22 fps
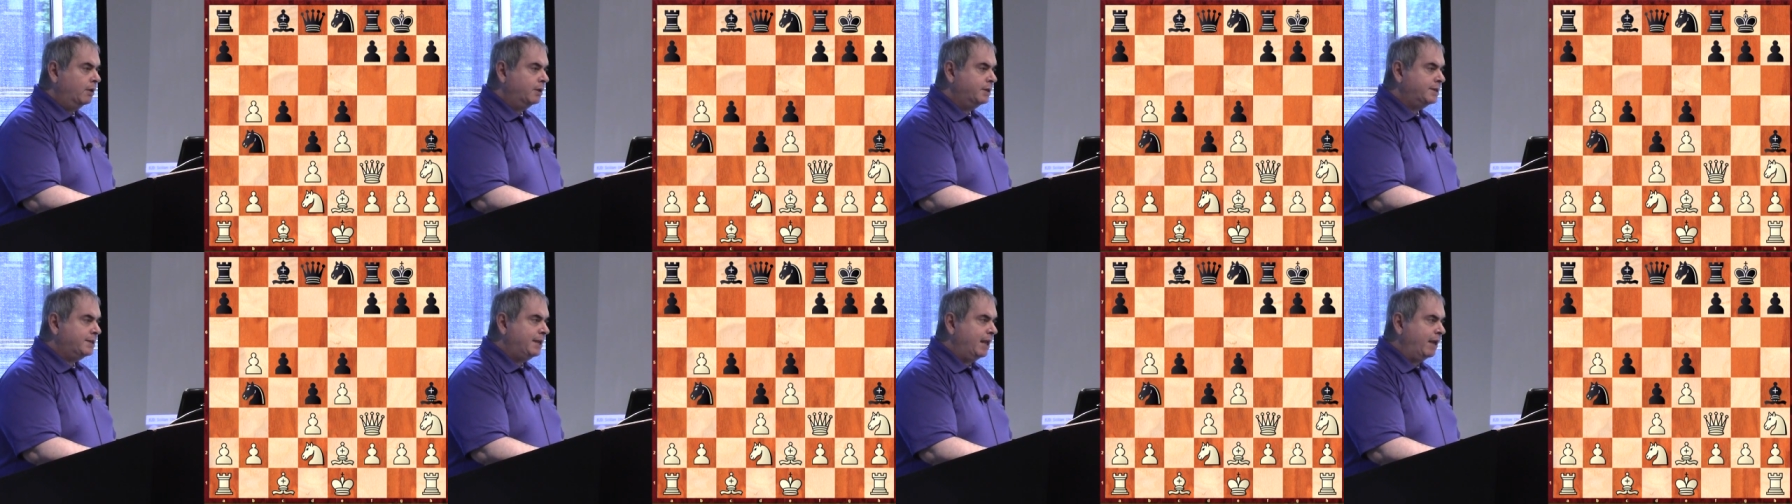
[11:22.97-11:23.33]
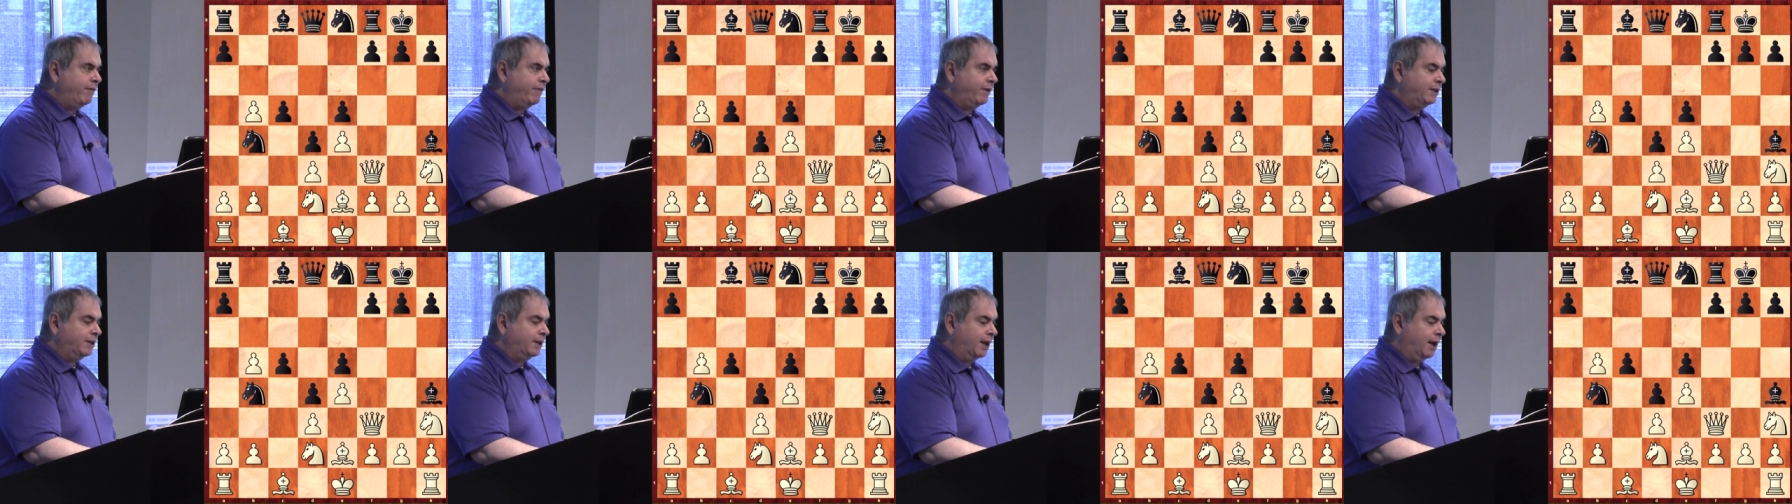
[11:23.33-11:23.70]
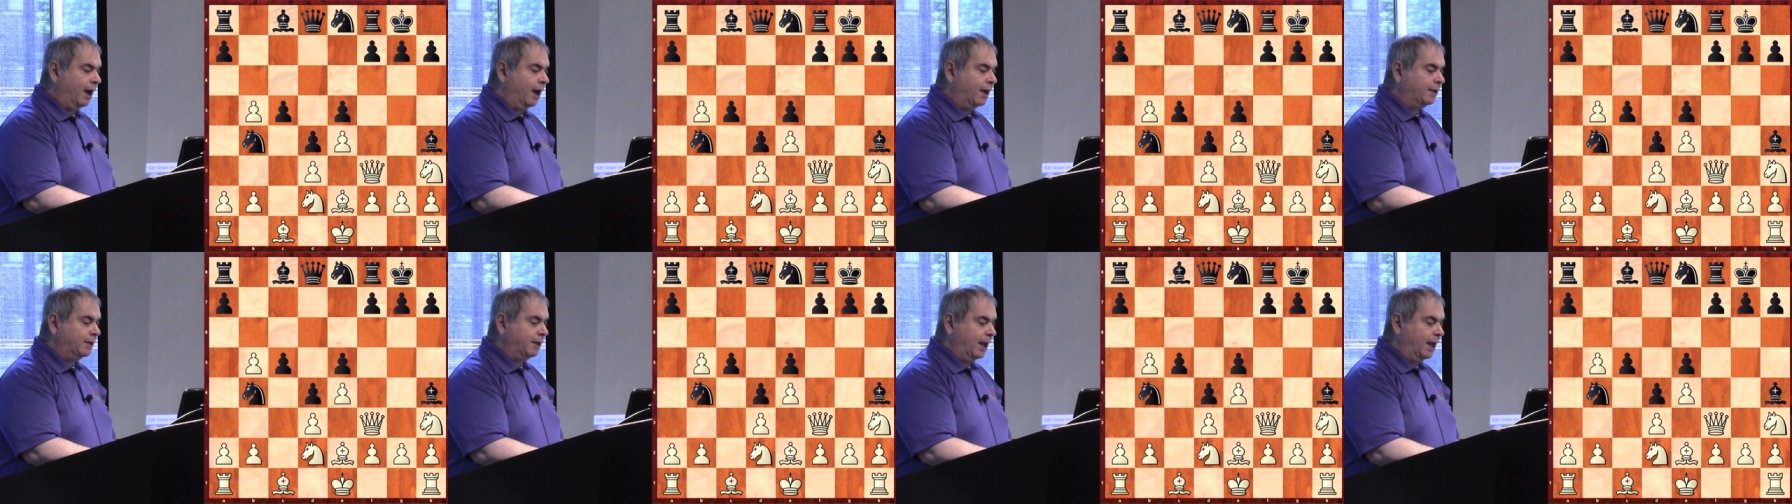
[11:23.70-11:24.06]
saving the
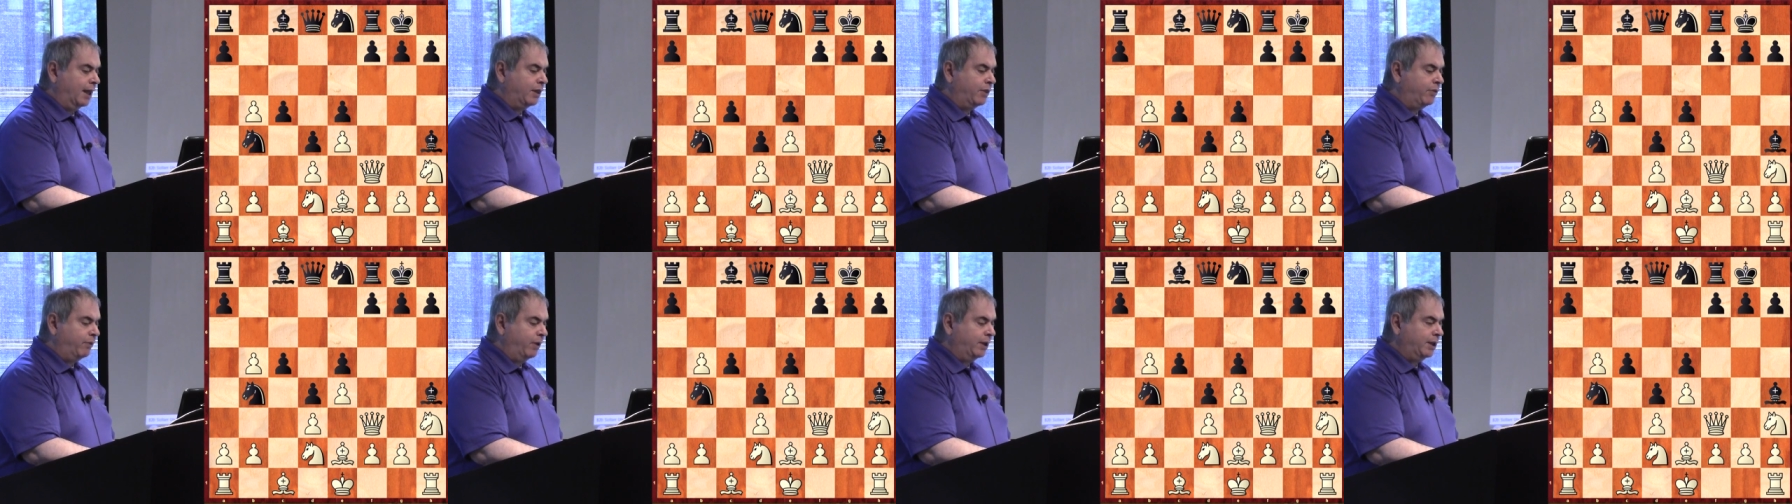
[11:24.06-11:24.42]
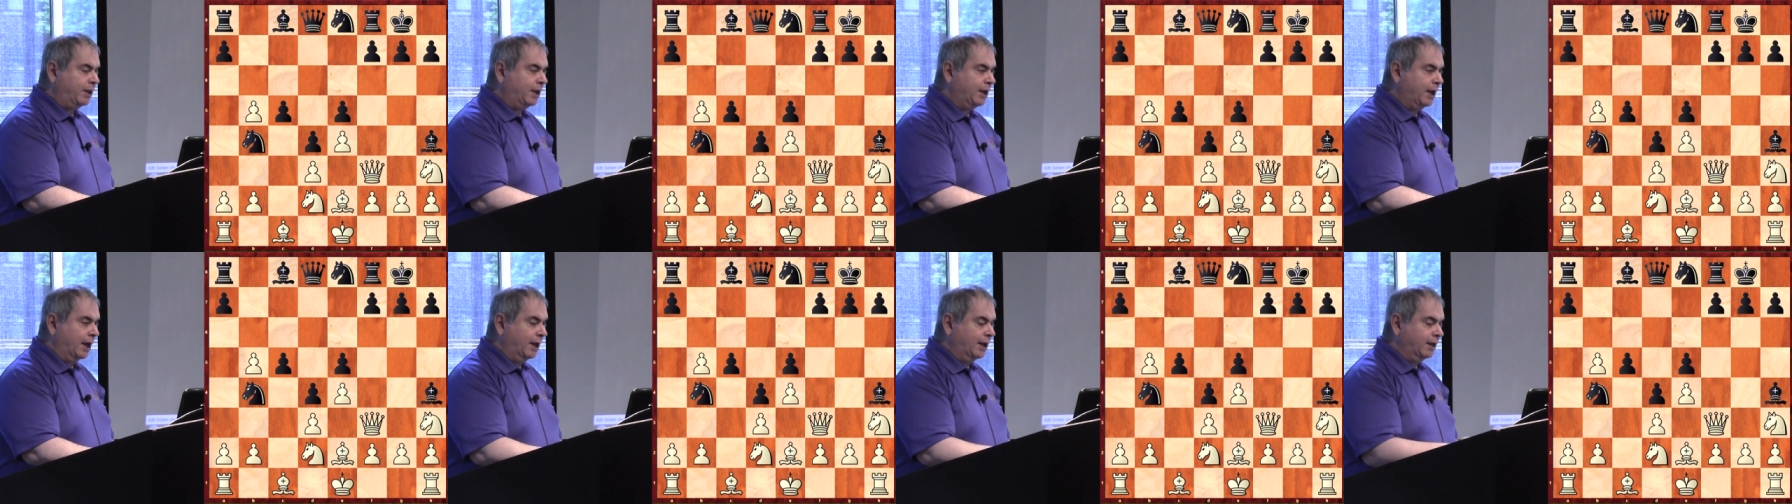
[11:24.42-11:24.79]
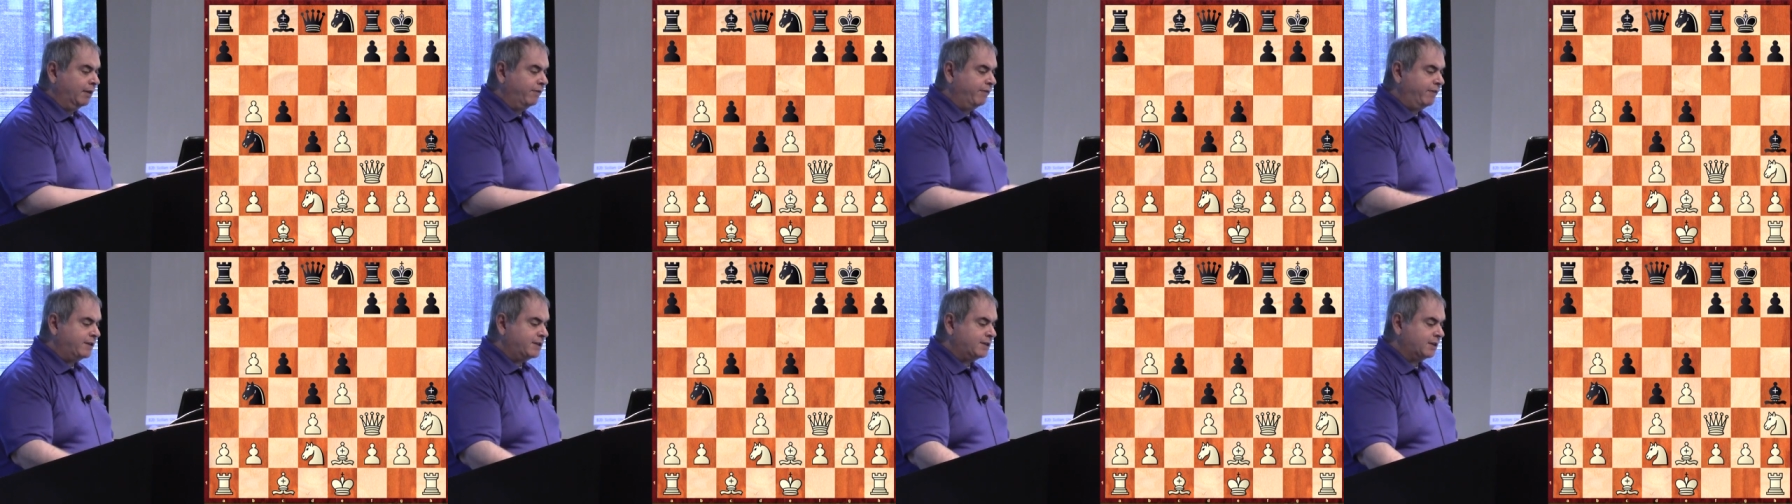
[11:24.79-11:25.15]
knight and threatening a
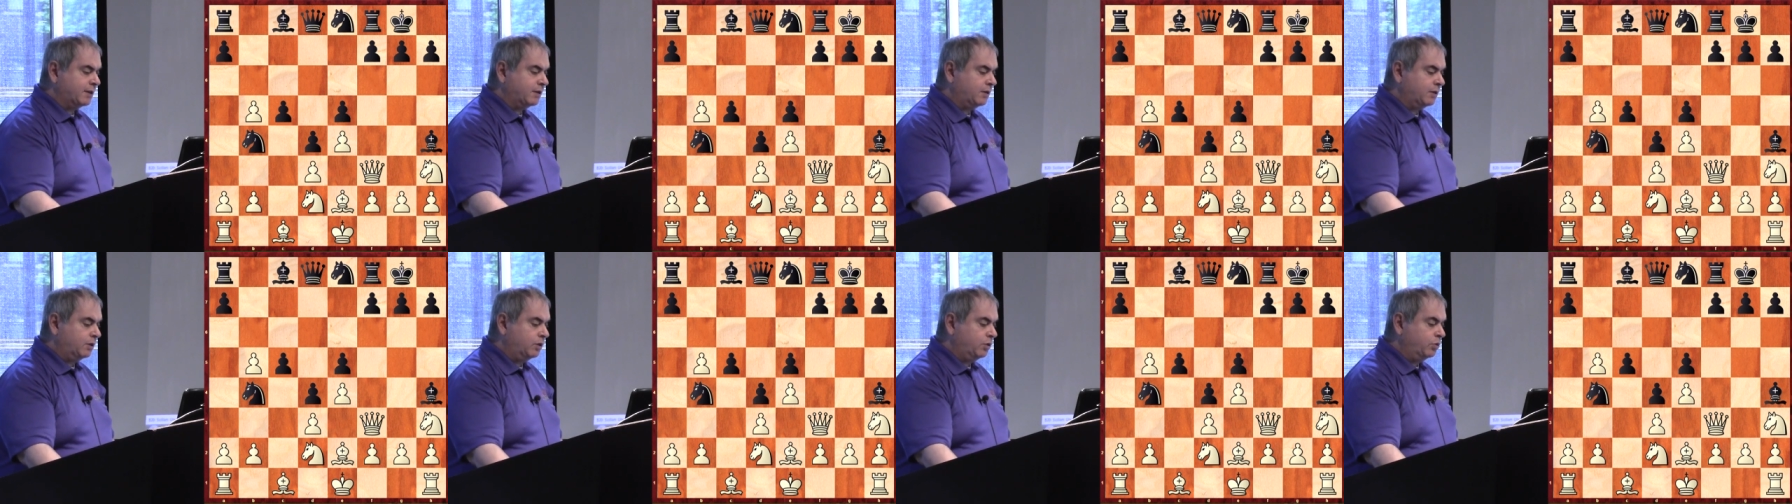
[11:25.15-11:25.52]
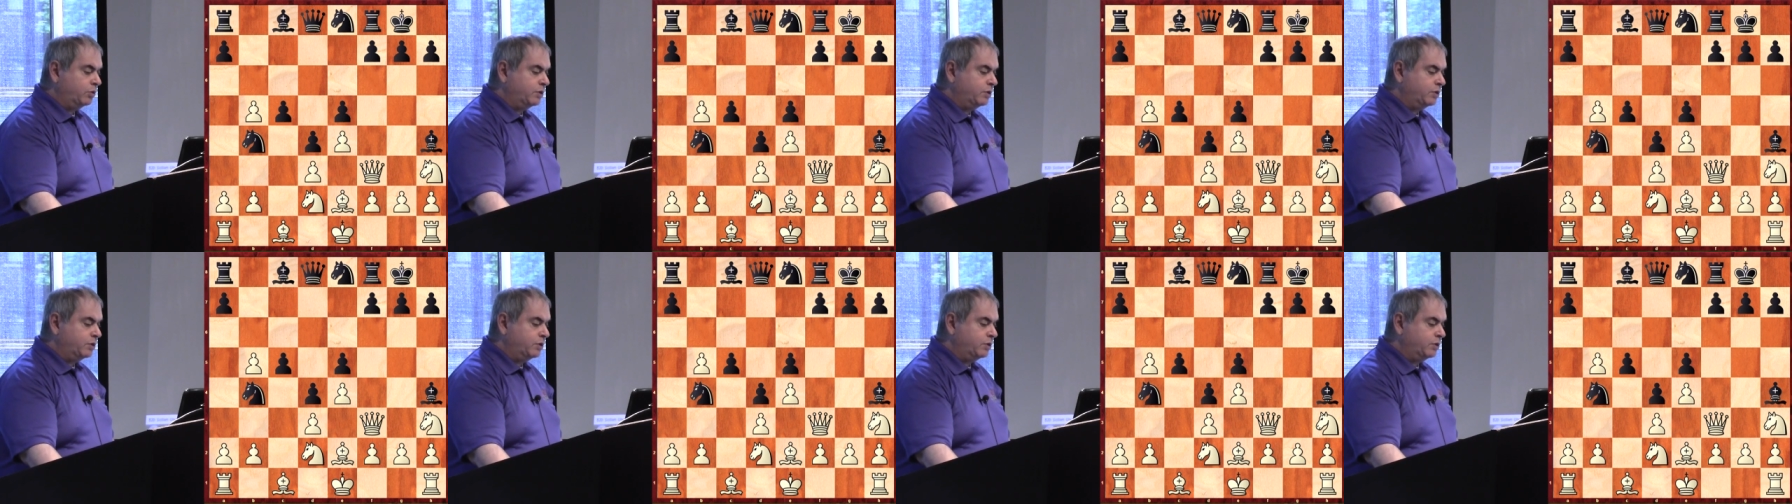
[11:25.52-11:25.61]
little visit